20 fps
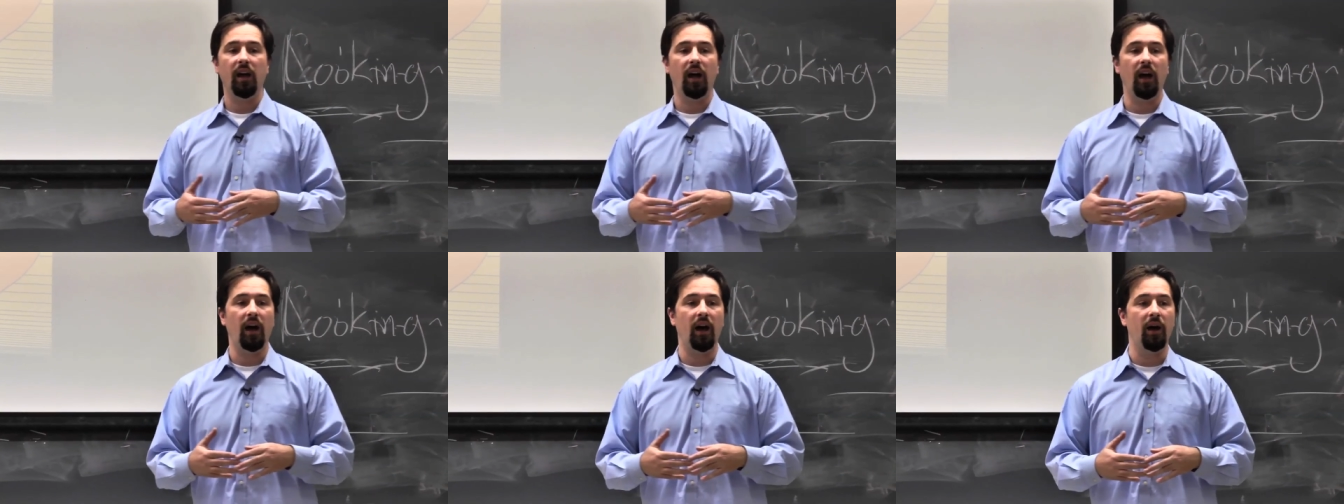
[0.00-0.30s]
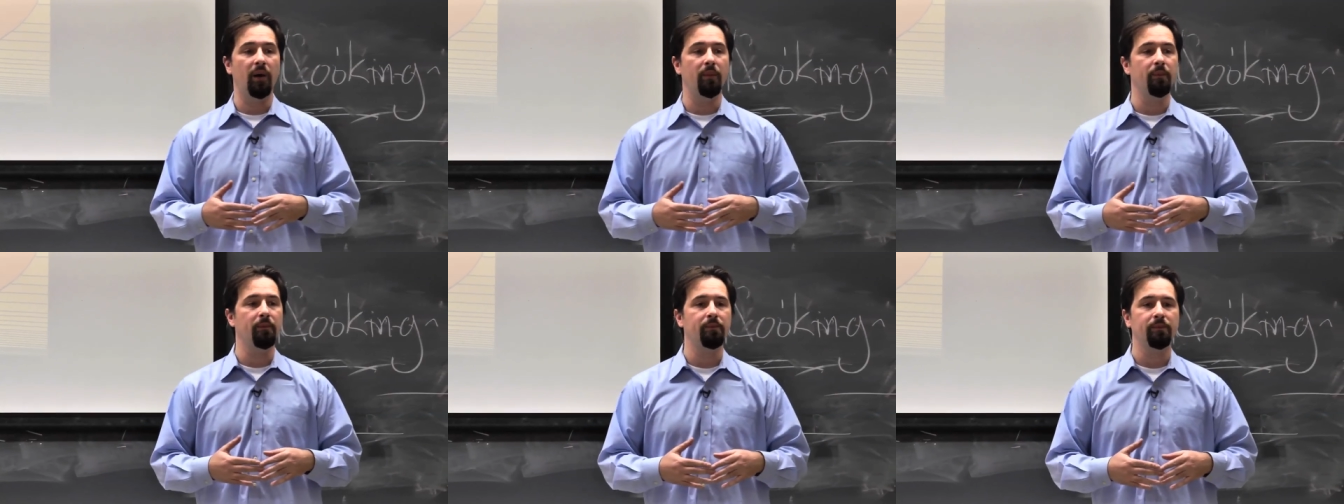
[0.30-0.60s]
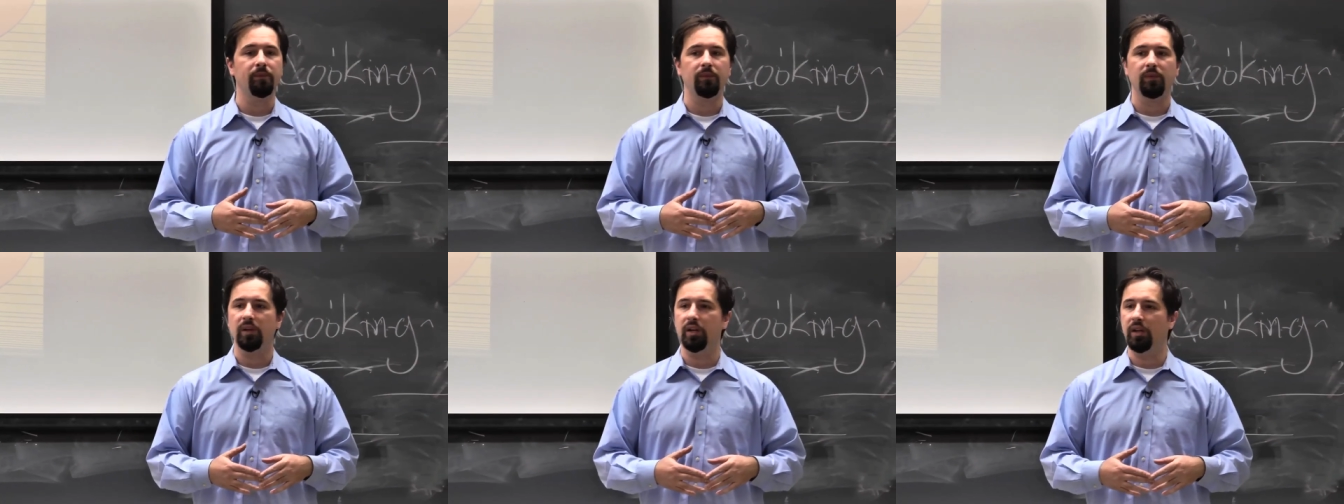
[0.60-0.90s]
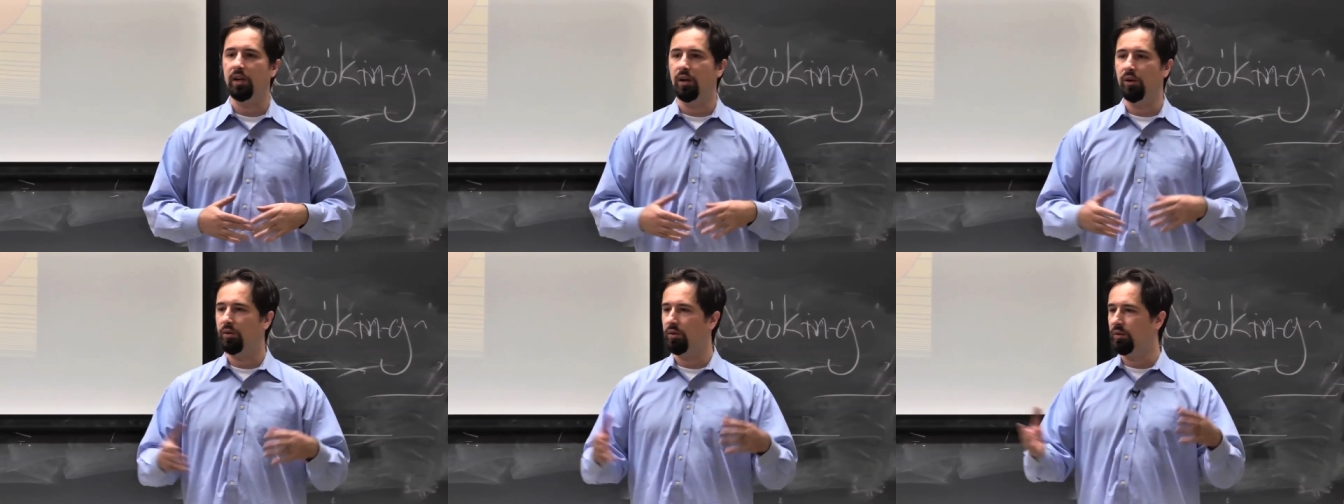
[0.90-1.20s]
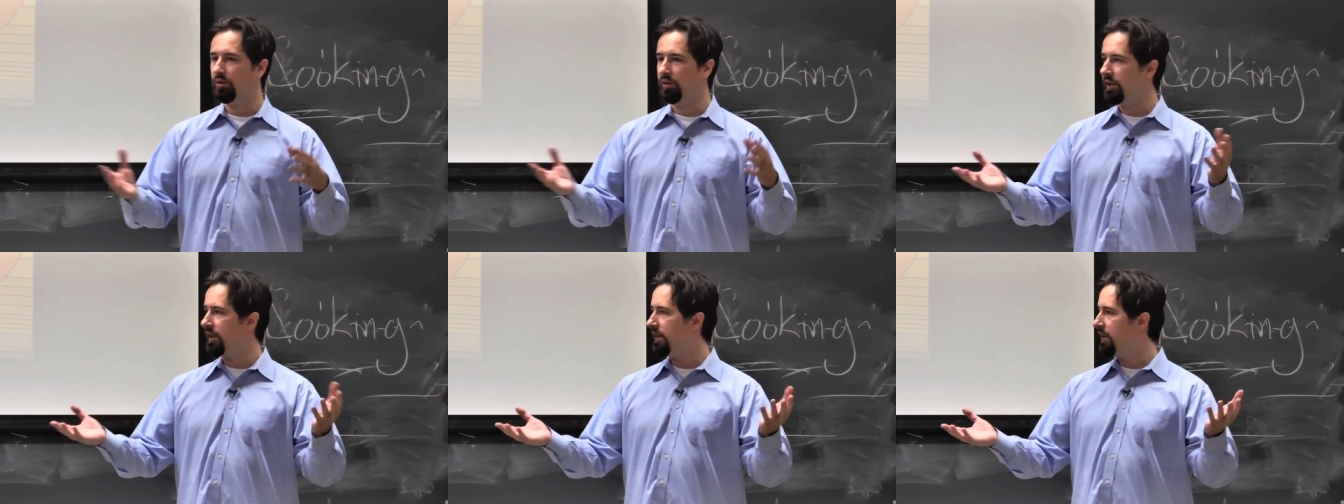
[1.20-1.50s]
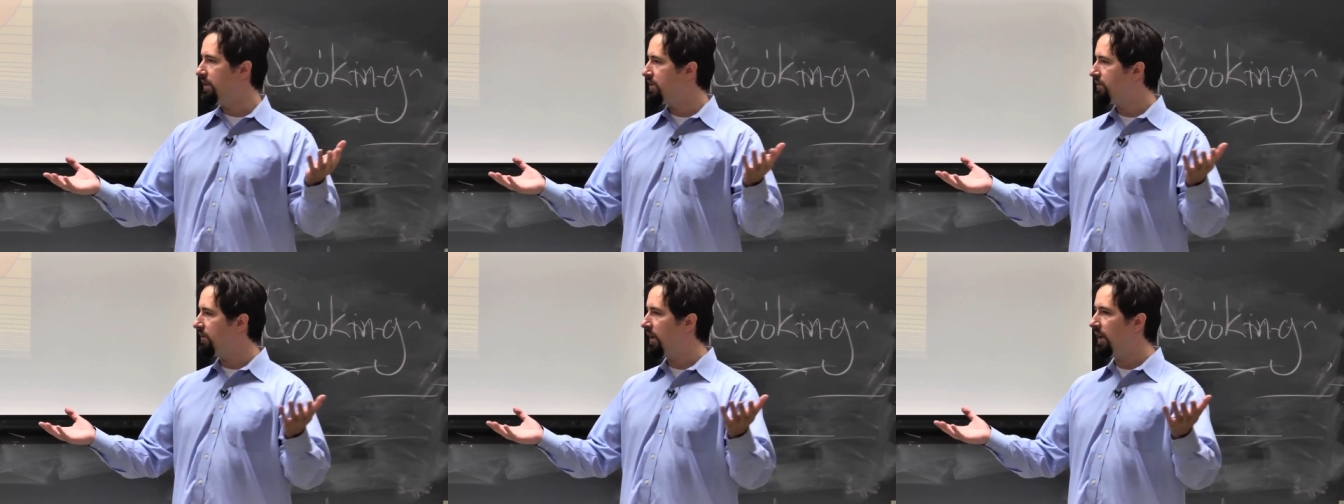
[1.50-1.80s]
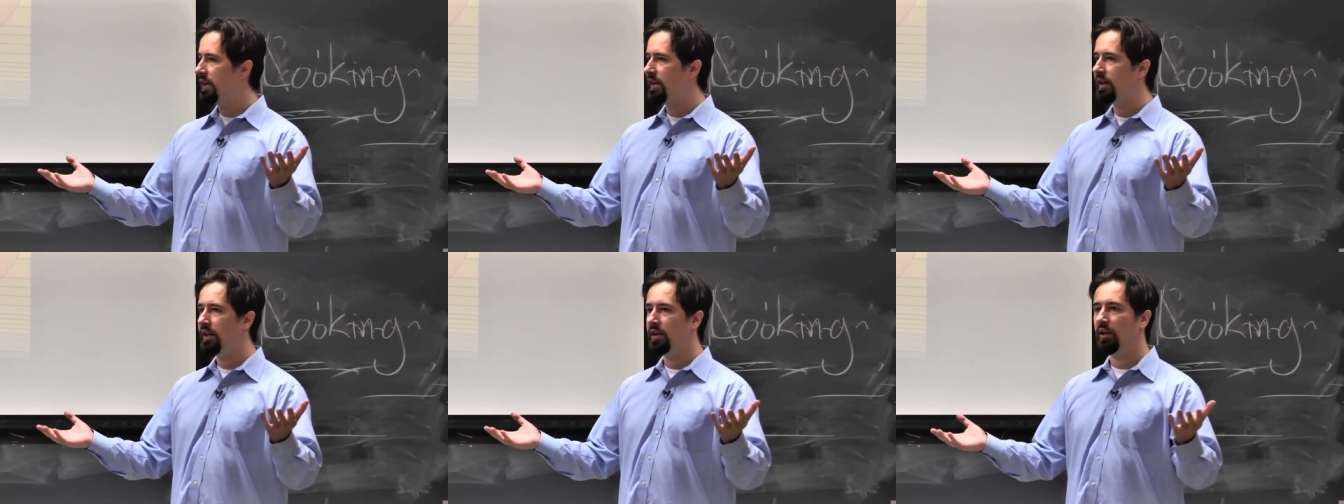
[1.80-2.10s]
um, you know, look at us
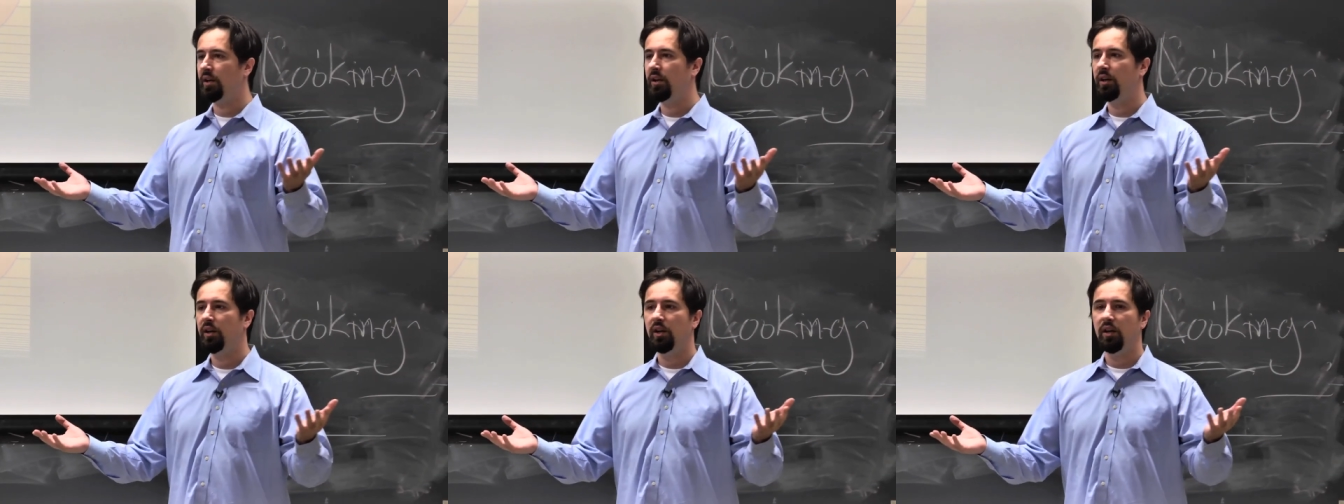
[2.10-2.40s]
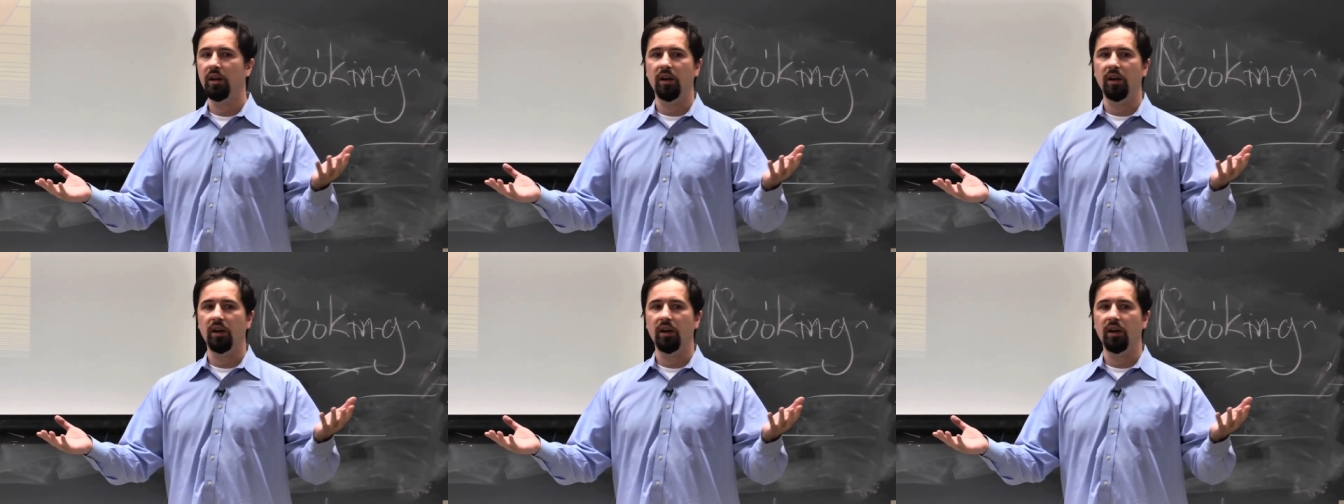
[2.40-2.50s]
right here.